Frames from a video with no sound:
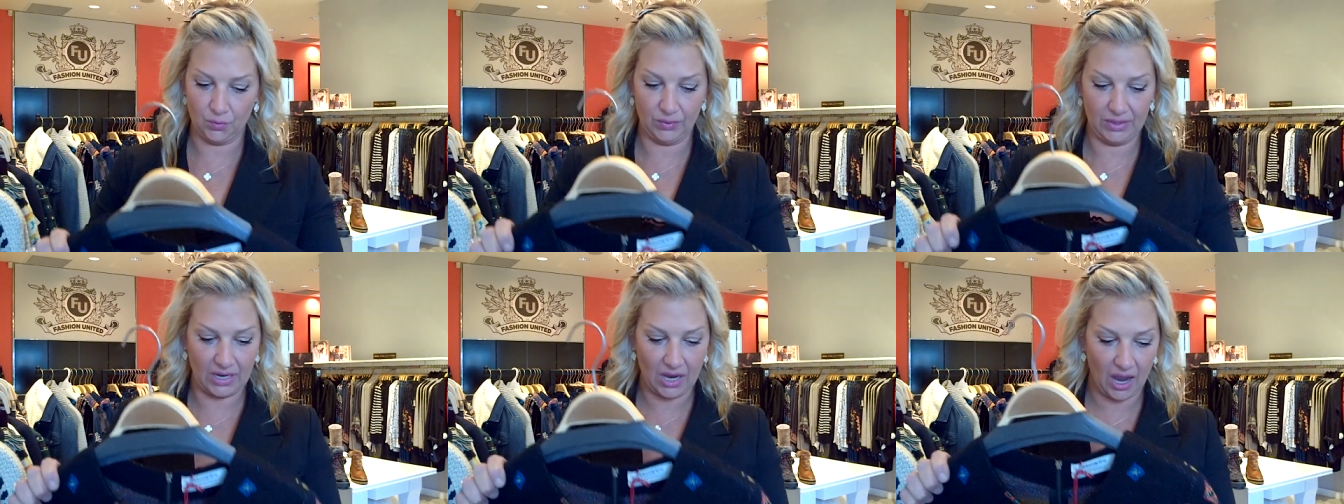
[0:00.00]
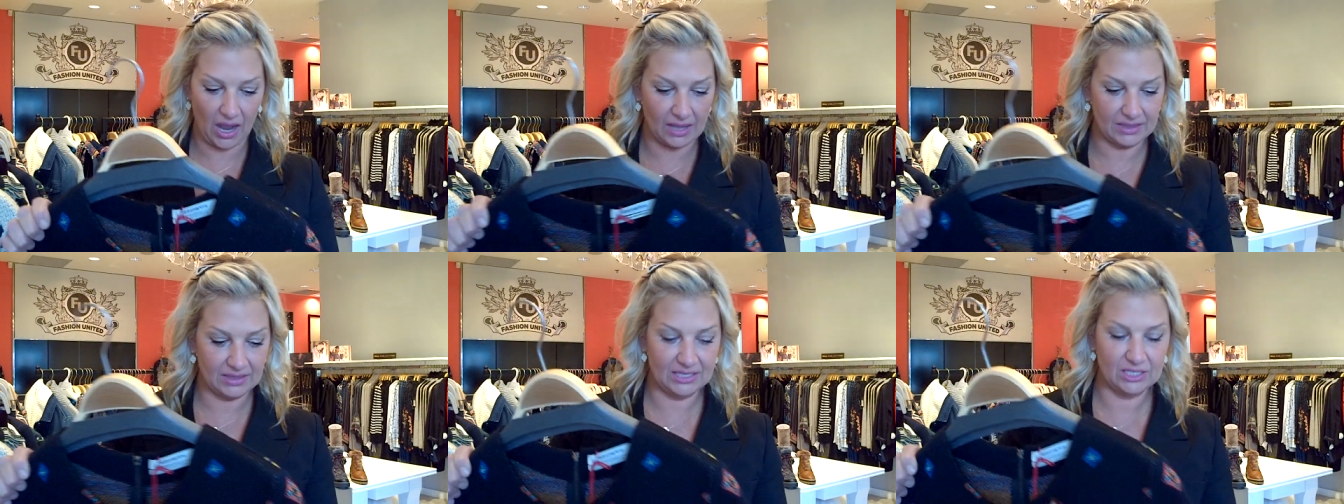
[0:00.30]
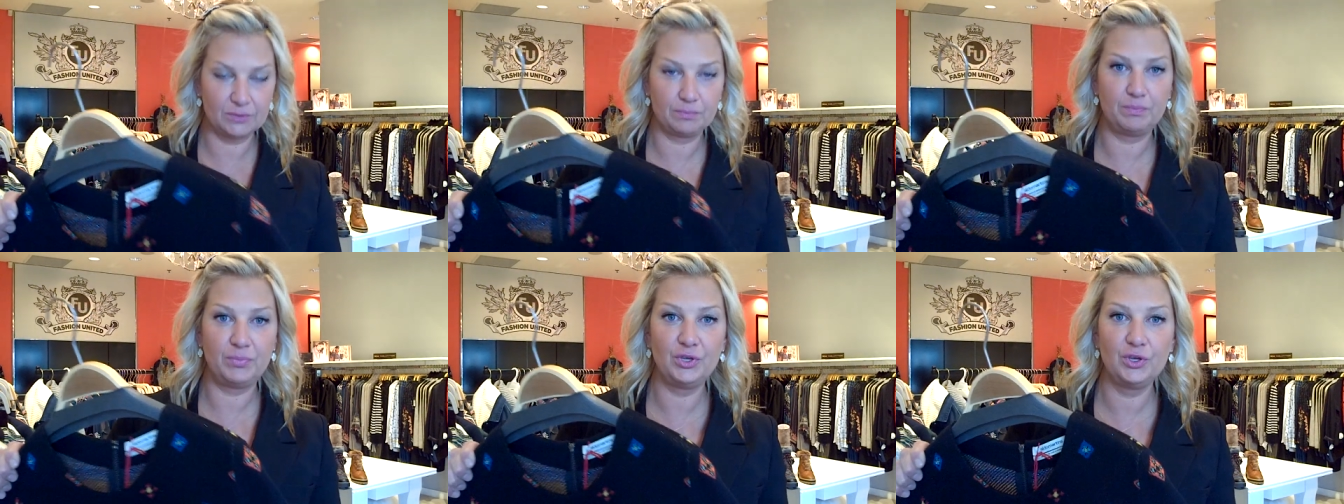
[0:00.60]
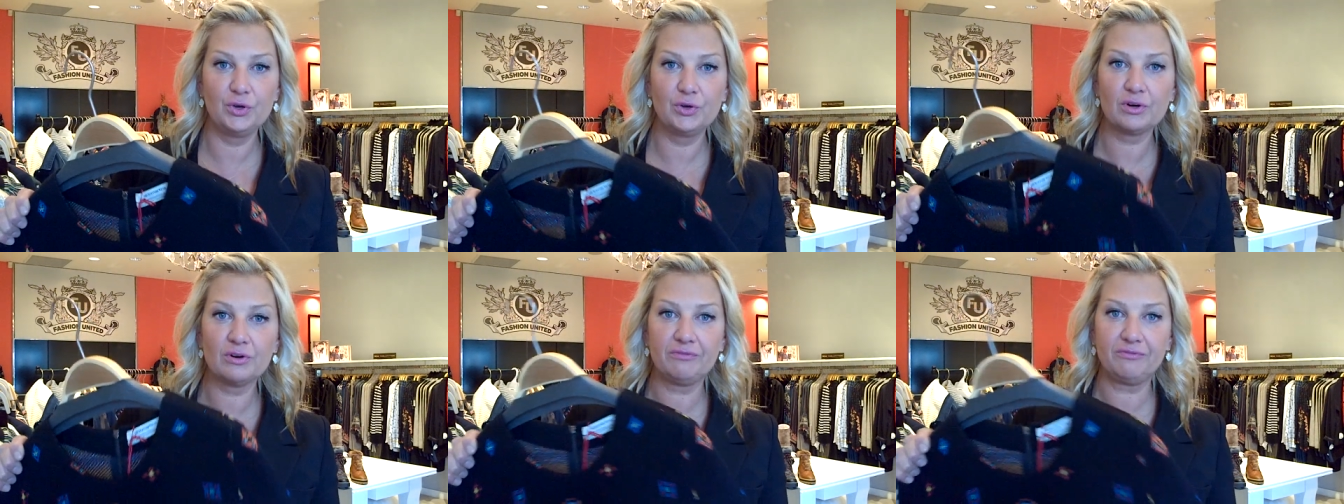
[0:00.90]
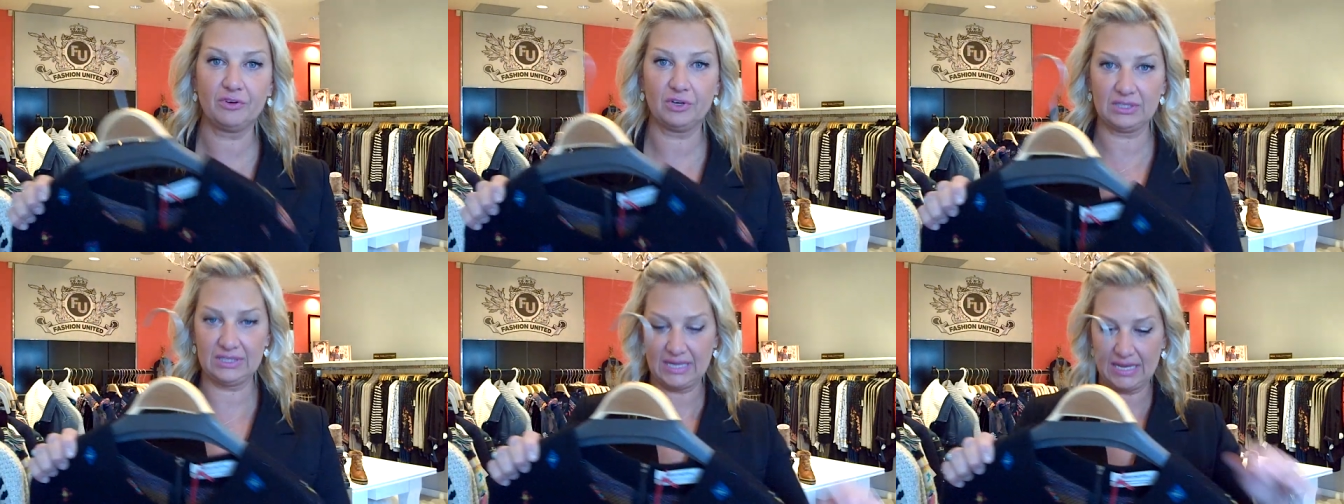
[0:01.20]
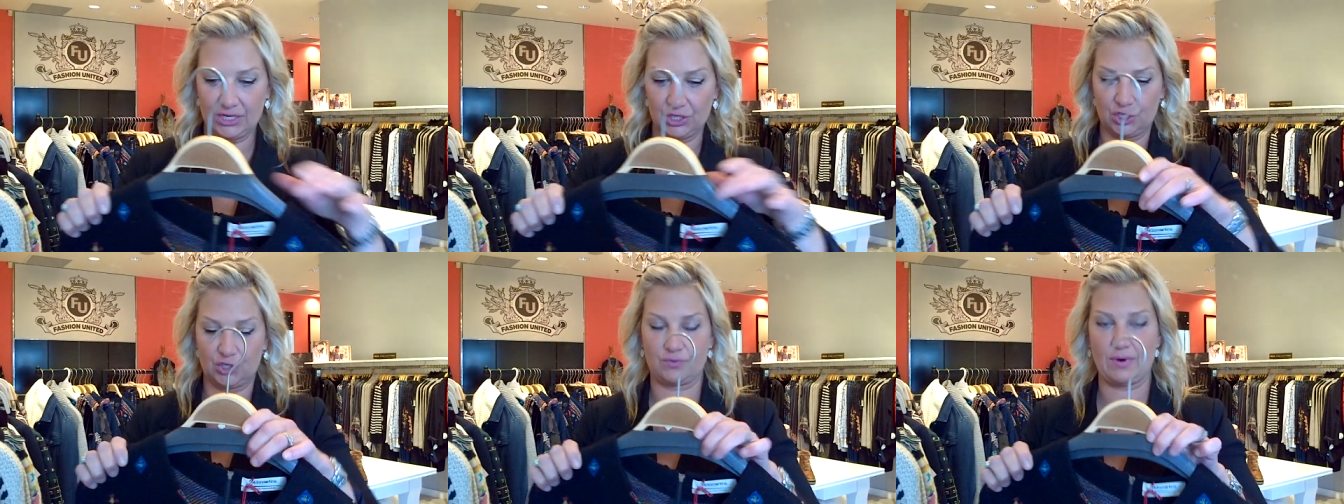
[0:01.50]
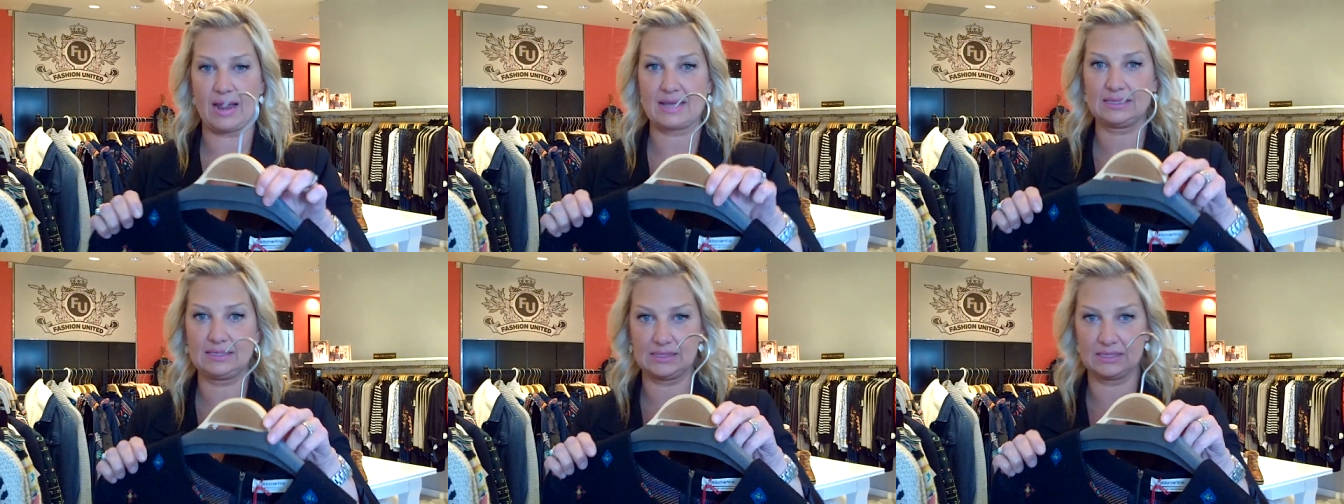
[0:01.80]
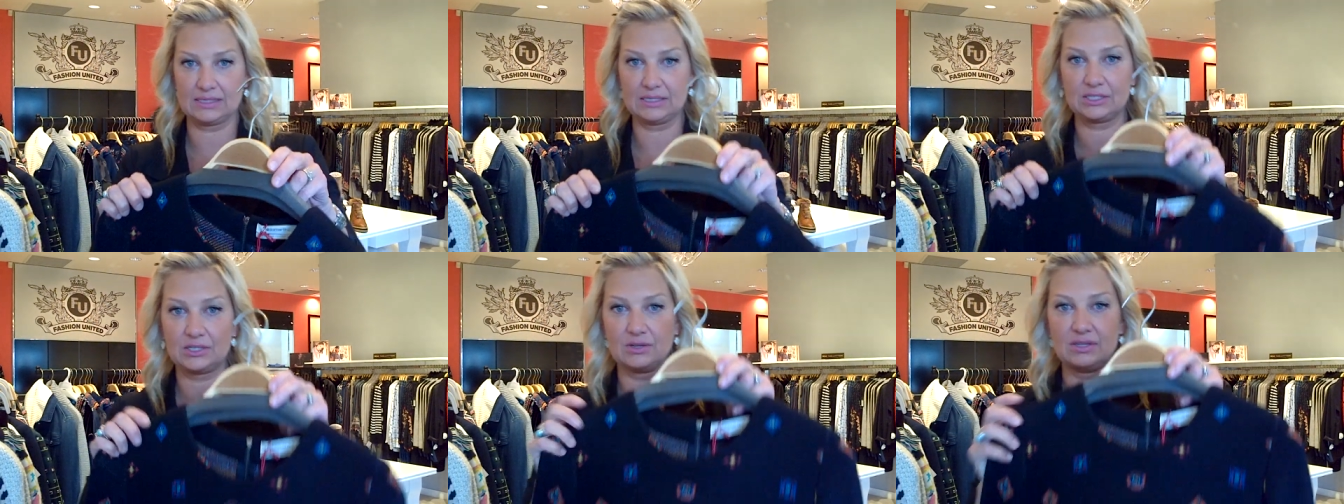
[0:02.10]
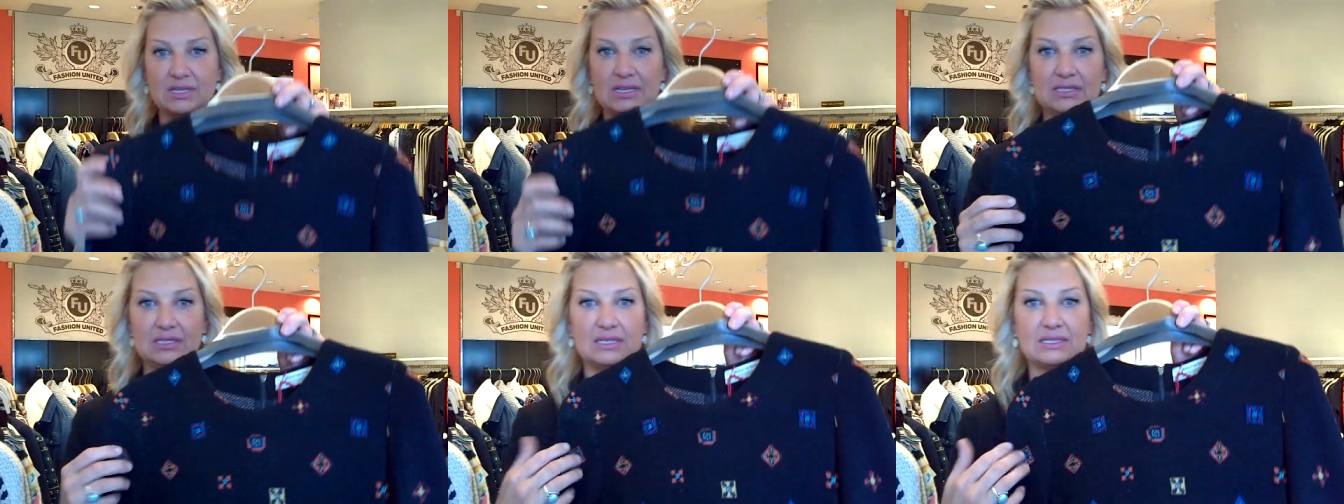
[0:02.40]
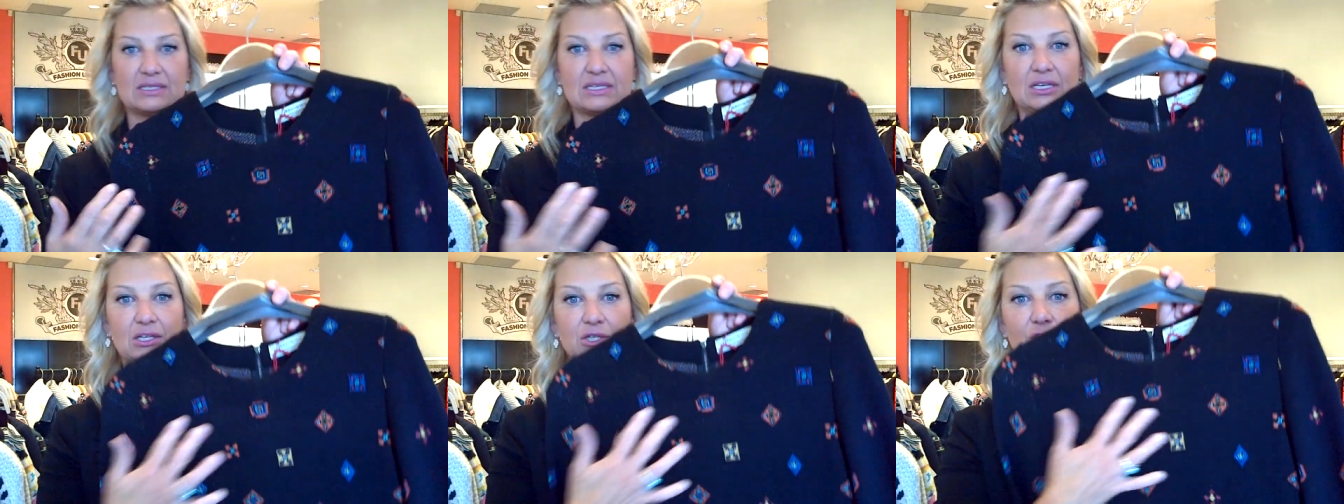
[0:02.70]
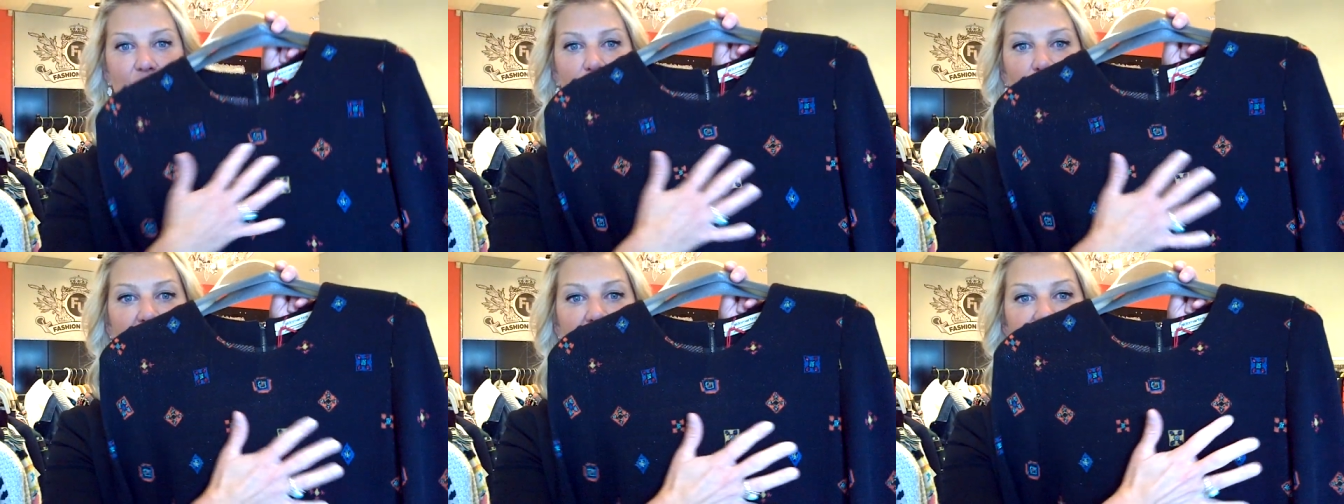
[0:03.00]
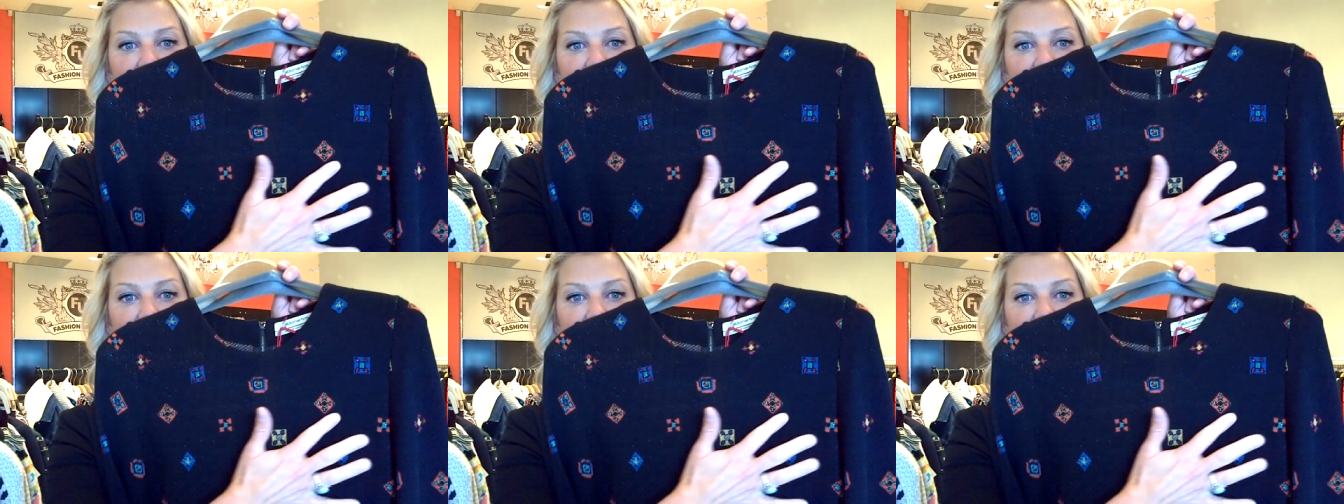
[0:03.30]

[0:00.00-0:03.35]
We got these beautiful knit dresses. So this is the Louis